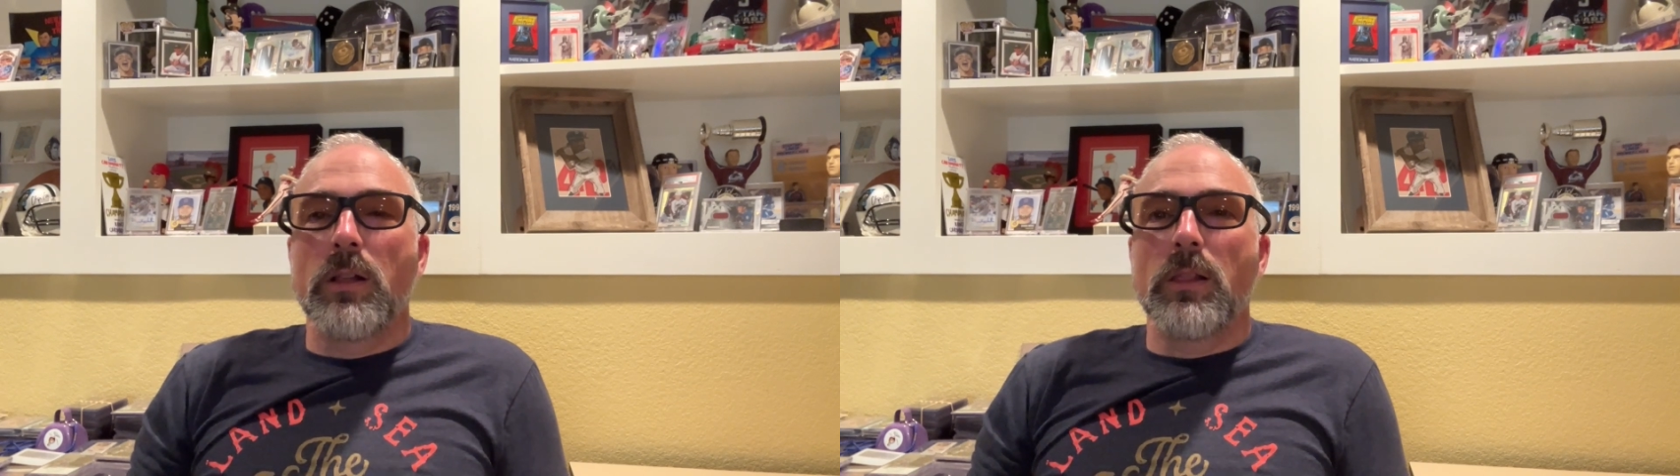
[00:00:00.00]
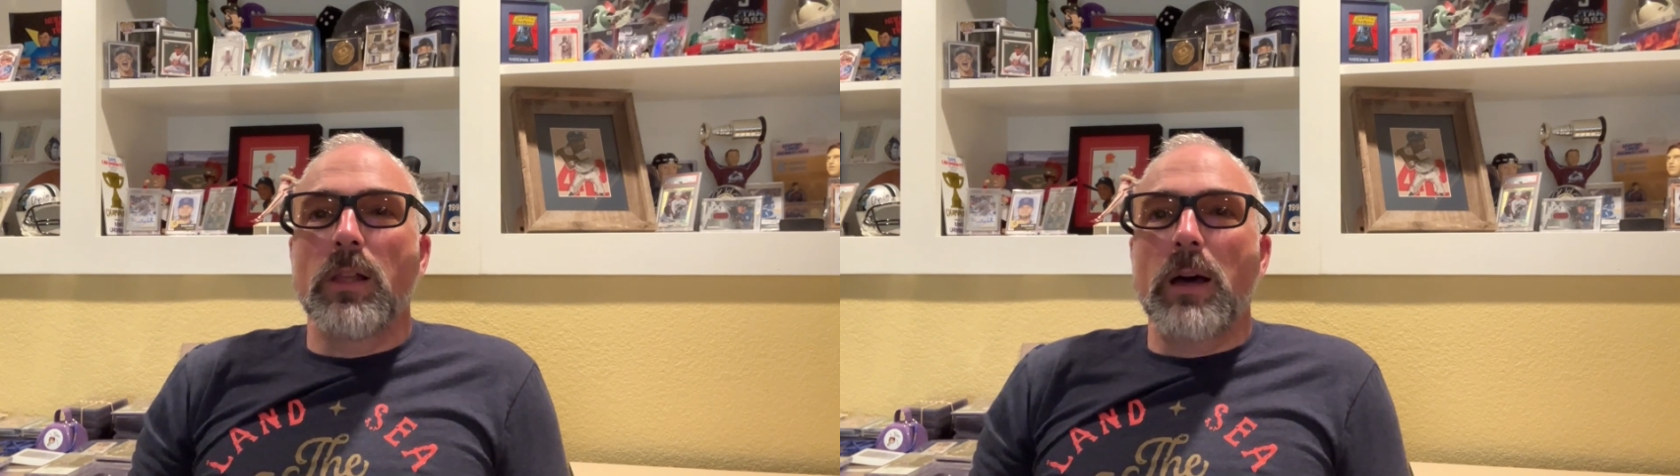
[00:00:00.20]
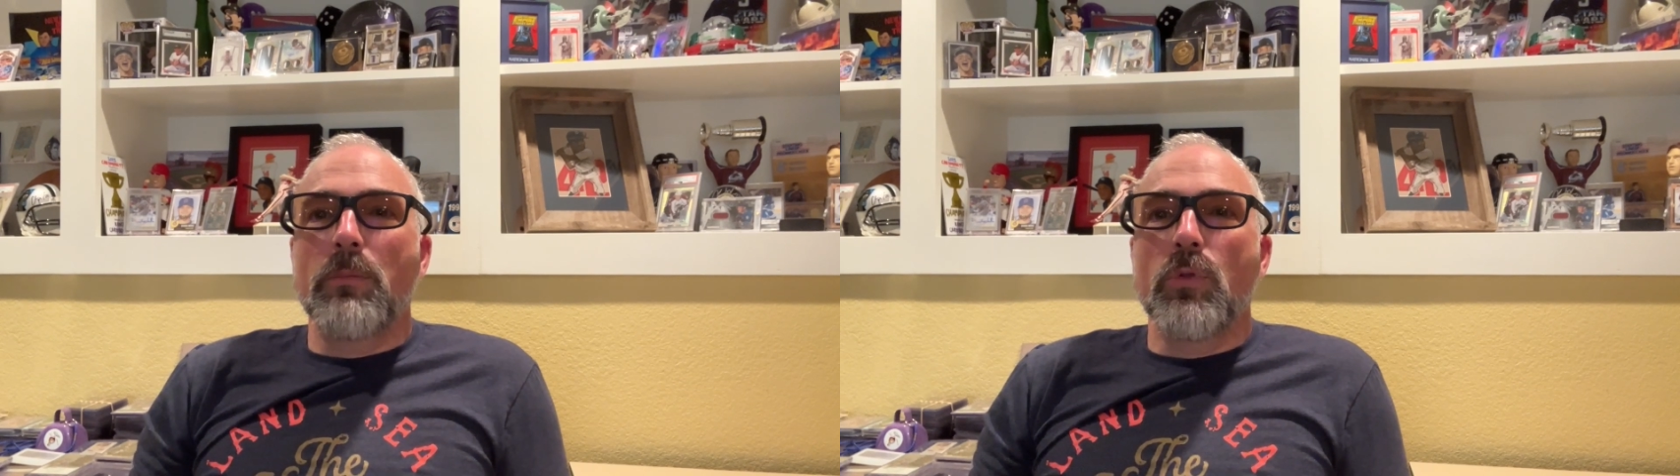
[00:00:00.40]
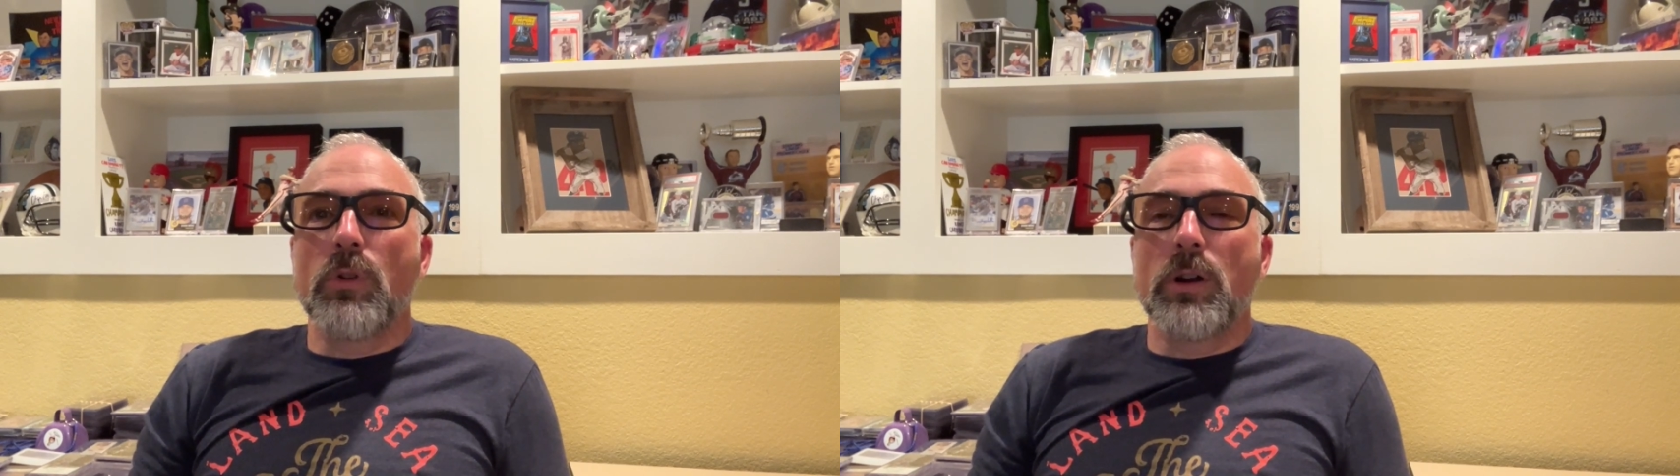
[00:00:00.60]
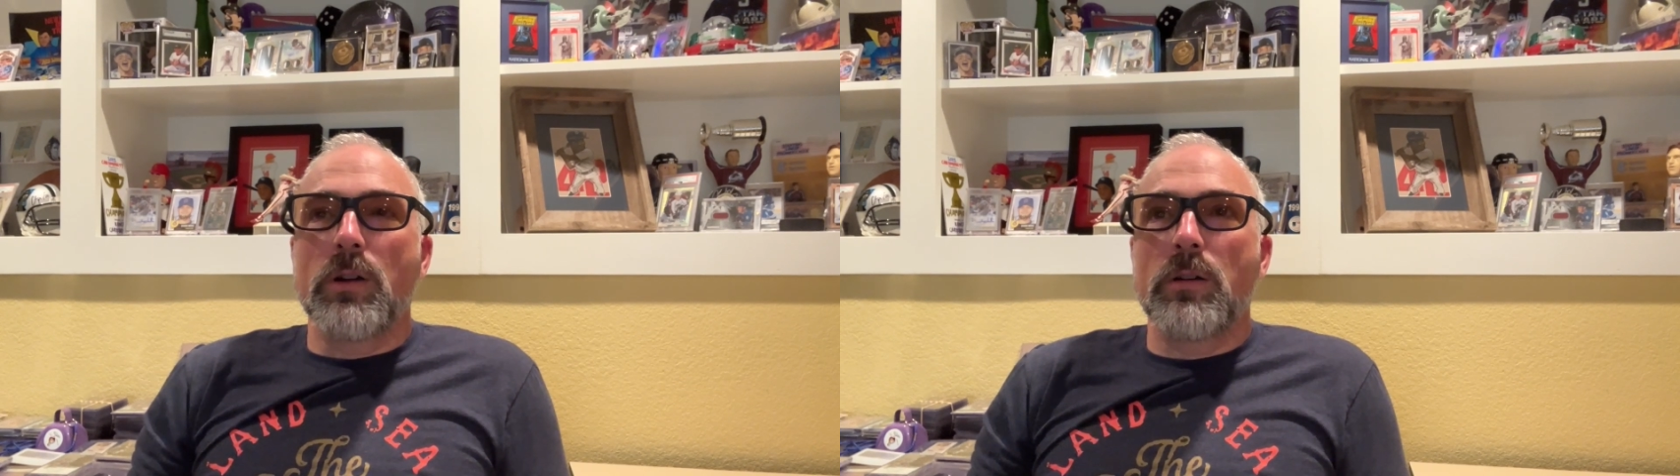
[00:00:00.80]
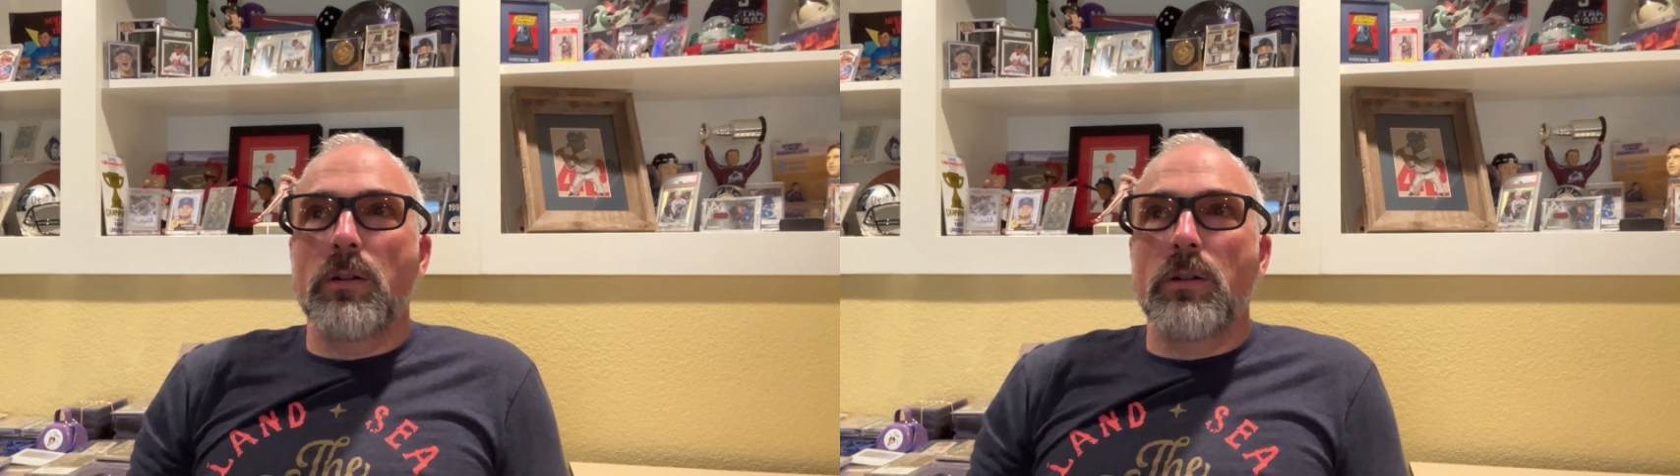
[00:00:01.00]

a lot more